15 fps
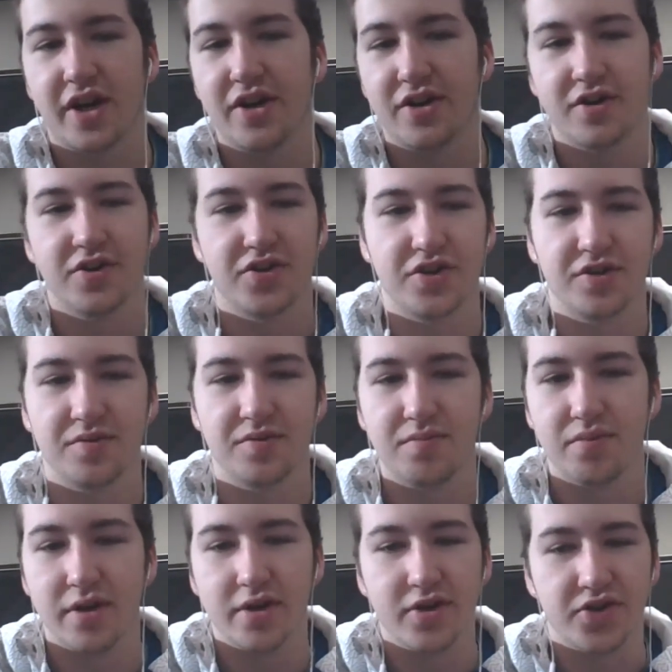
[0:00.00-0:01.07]
Skyhookers, or
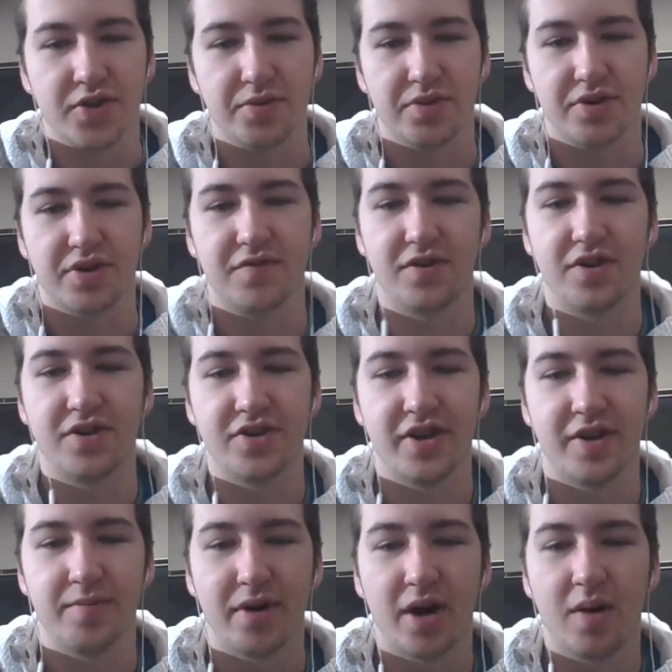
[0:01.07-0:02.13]
Blazers that were going to fall into
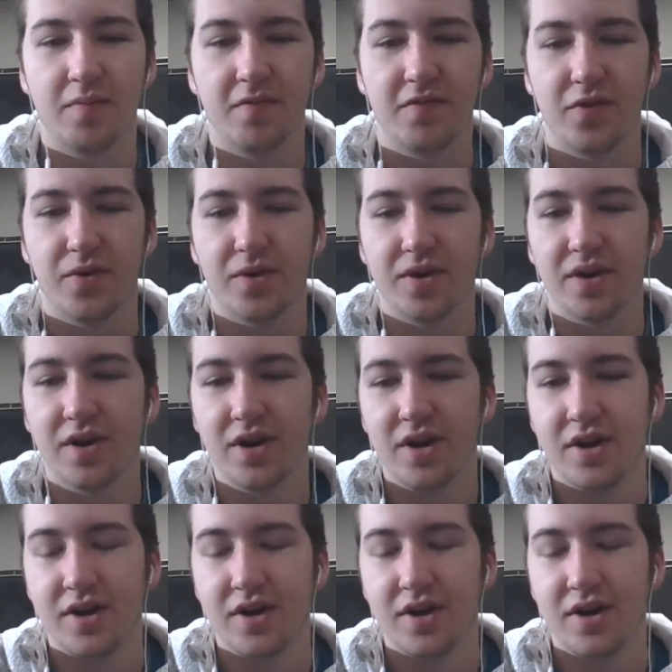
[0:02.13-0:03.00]
that bottom four,